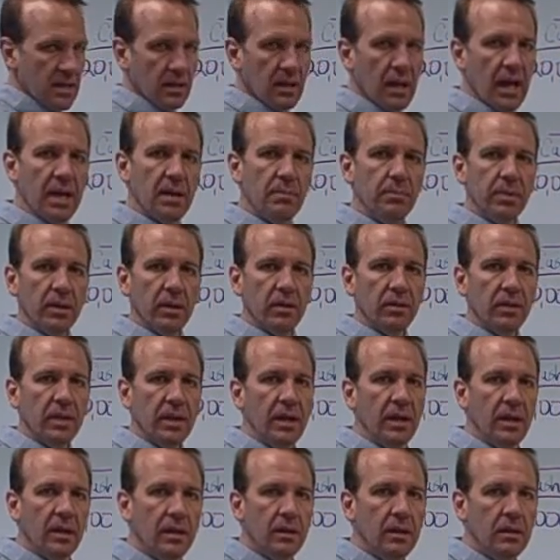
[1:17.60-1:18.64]
a
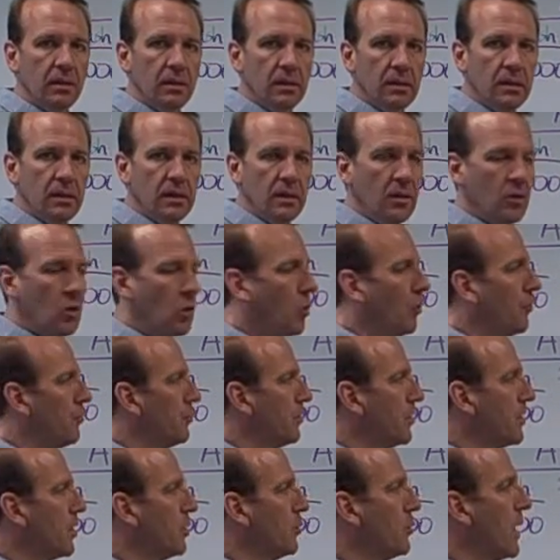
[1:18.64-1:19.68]
liability?
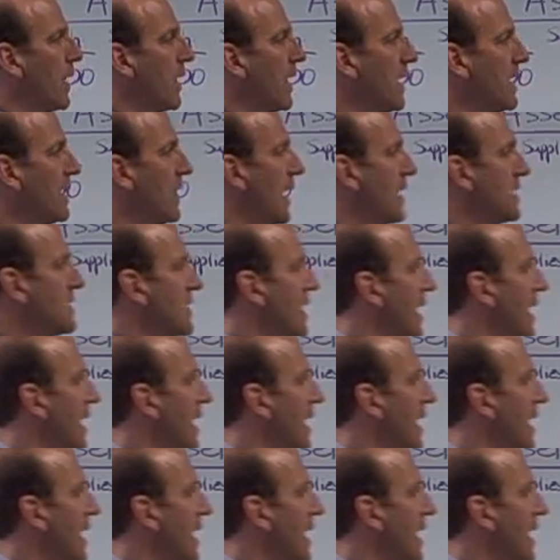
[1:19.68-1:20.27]
Hopefully you recognize